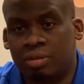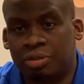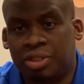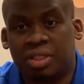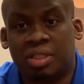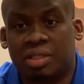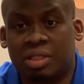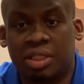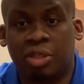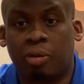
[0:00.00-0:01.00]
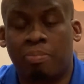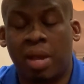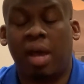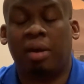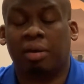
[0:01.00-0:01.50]
just as good or
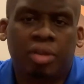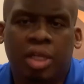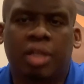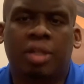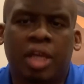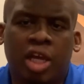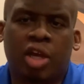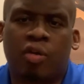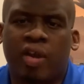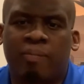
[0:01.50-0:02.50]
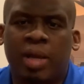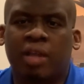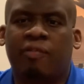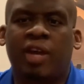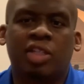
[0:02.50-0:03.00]
better than the aircraft
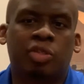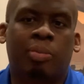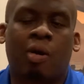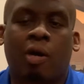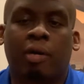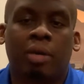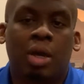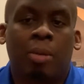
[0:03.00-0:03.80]
manufacturer part,